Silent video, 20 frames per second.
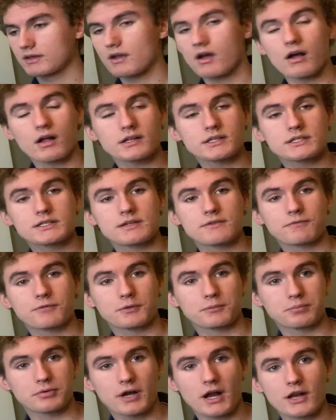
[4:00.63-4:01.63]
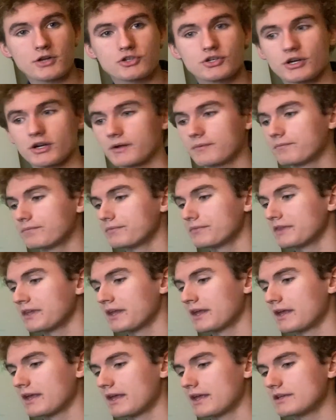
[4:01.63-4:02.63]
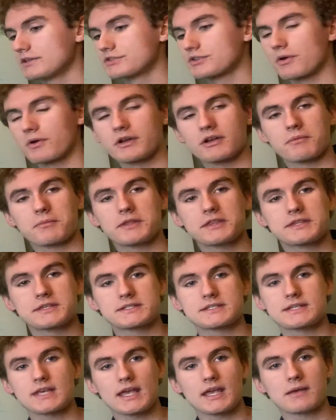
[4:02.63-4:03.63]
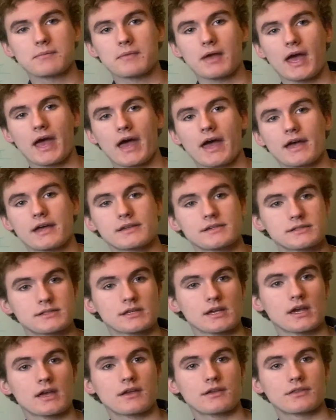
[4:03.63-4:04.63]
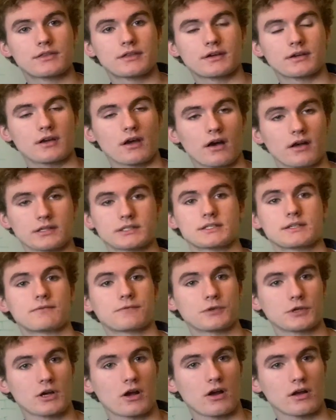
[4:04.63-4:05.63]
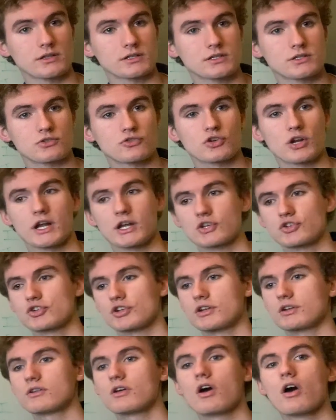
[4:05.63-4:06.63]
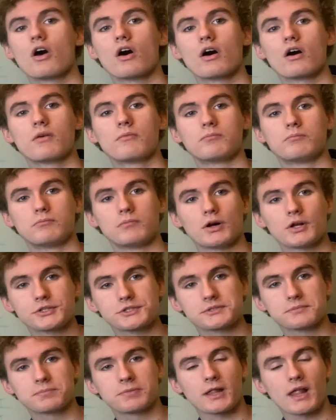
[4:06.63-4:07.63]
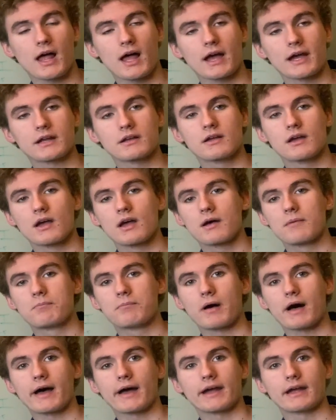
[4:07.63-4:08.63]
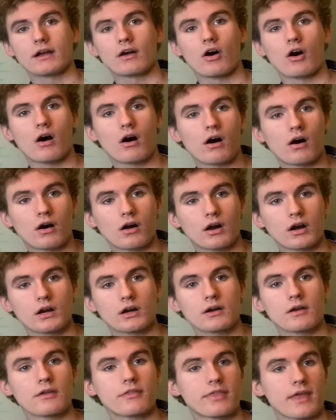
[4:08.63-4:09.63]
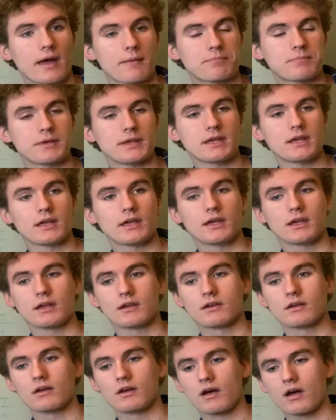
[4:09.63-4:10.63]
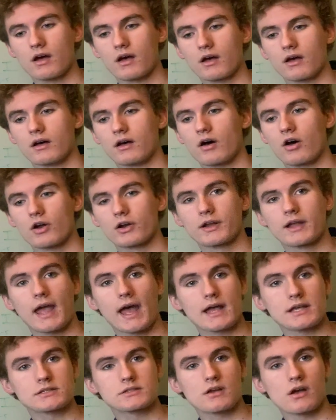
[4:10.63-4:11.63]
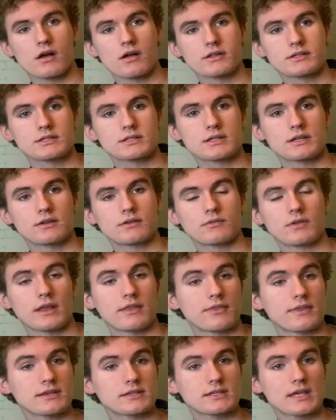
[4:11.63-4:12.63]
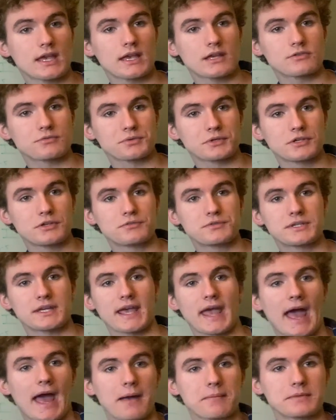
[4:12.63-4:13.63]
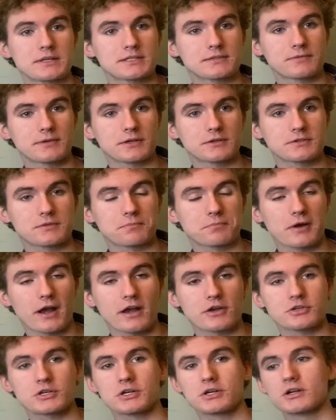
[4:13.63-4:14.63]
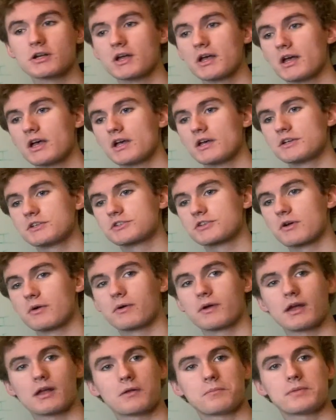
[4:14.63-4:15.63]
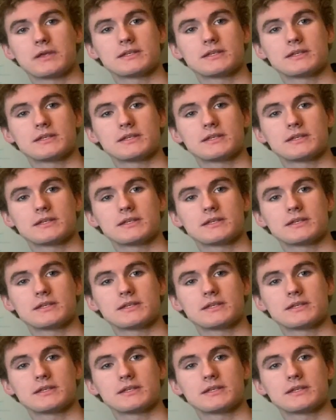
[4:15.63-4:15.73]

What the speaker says: constant for pressure is going to be the same as the constant for concentration multiplied by R, that being our gas constant. In this case, we're using atmospheres of pressure, so it'd be